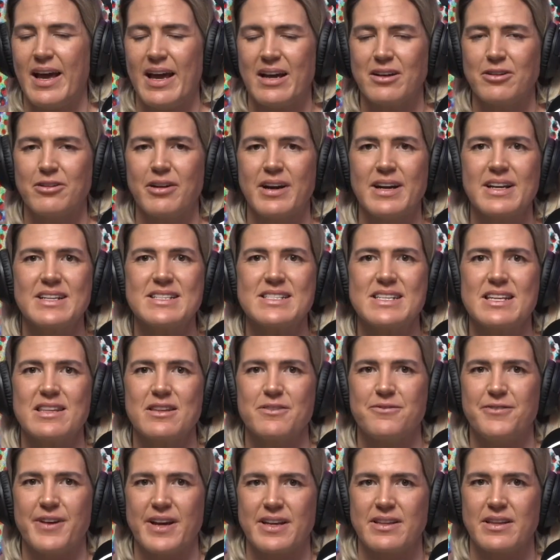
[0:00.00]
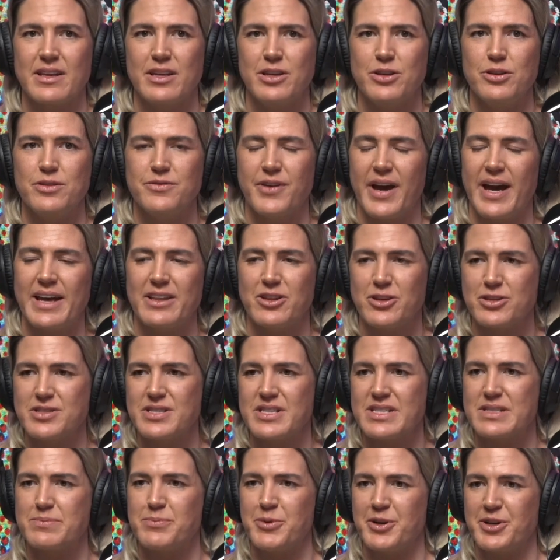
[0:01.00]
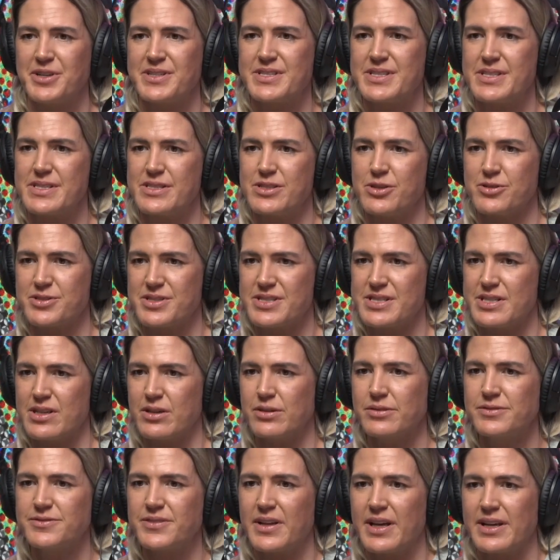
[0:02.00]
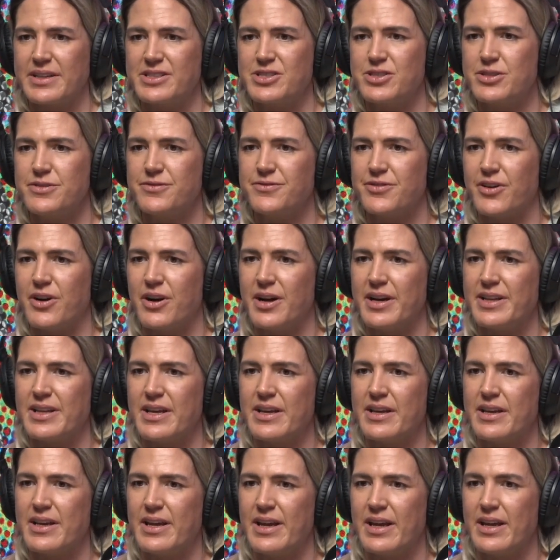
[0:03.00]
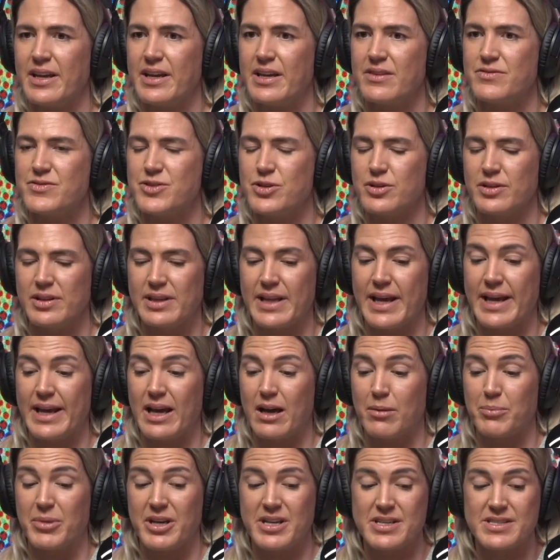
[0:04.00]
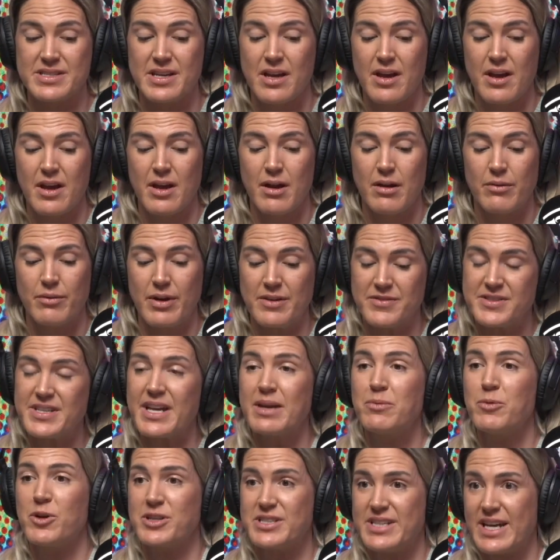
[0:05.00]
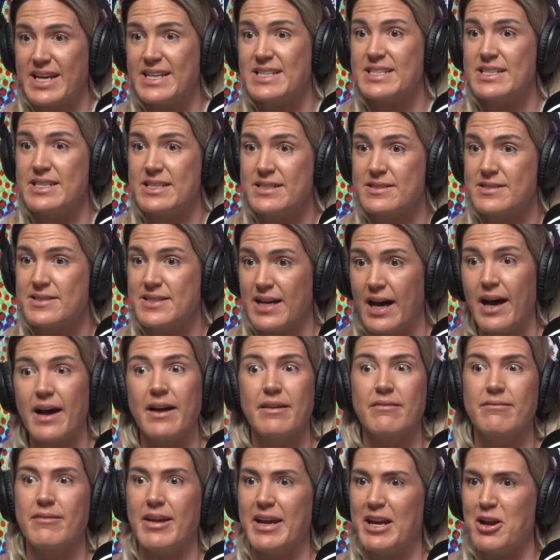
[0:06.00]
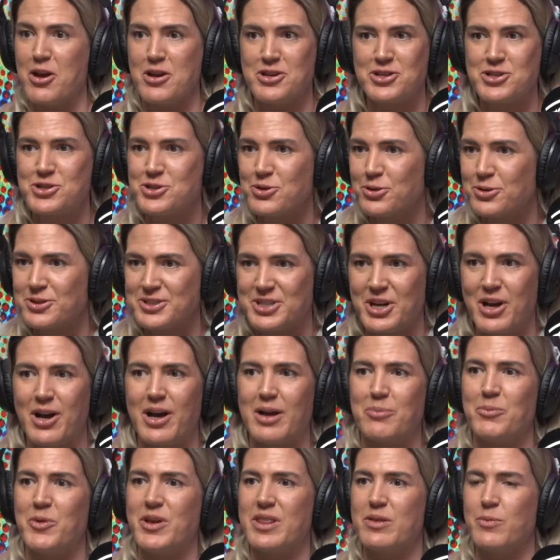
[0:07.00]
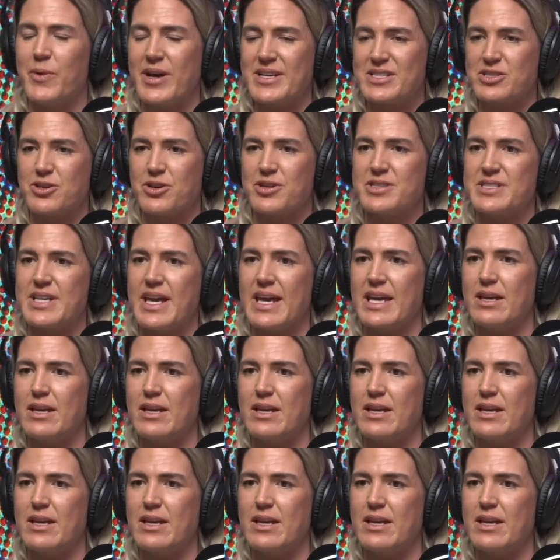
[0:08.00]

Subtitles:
How great is it, the fact that you've had those experiences yourself? Like, do you find that it gives you a leg up? Because we've seen what Daisy's done in her short time with the West Coast